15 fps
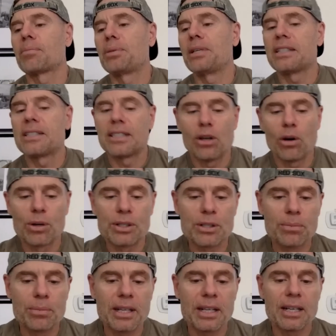PTO
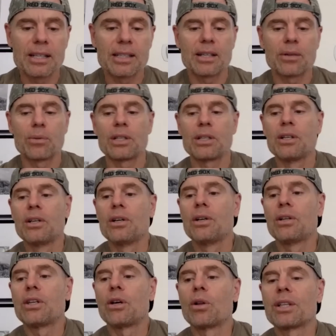doesn't mean anything.
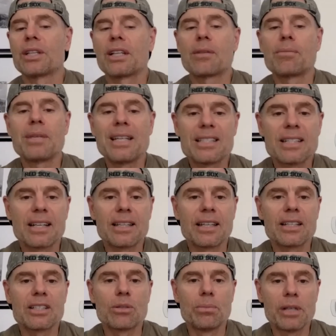The only thing that means anything
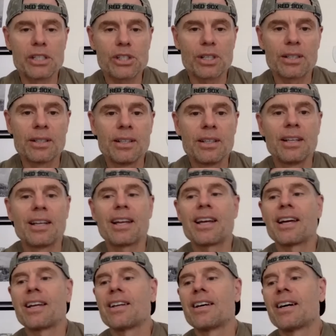is the mission. And
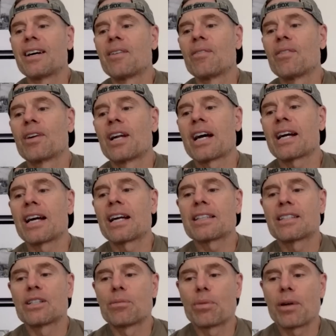when I
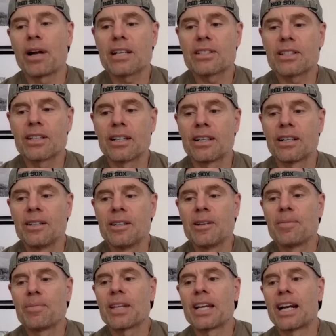got to Nebraska
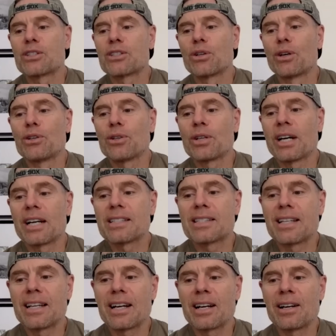and I saw you guys
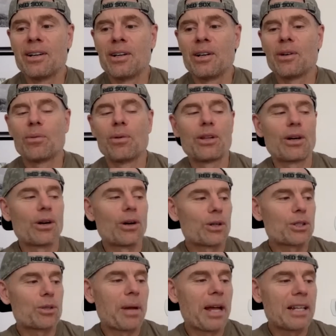there with a
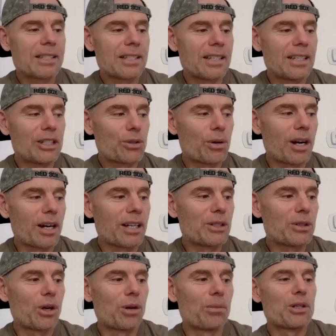Hertz Penske truck, and
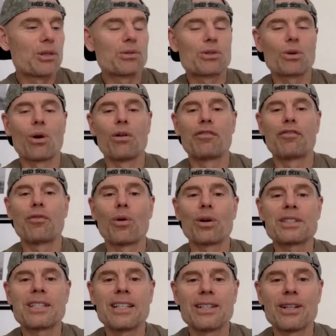you told me you drove
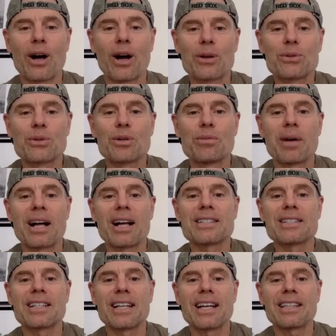1,400
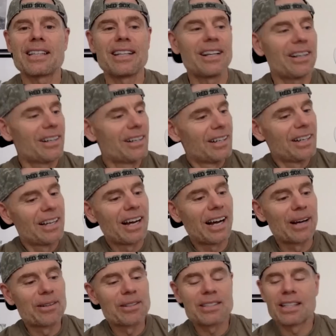miles to get there,
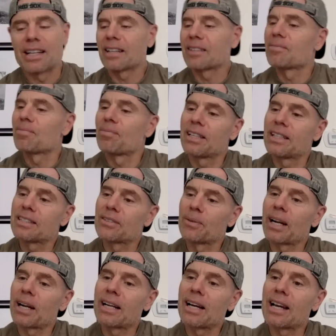I was like, these are
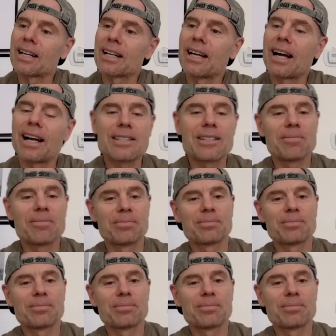my kind of guys.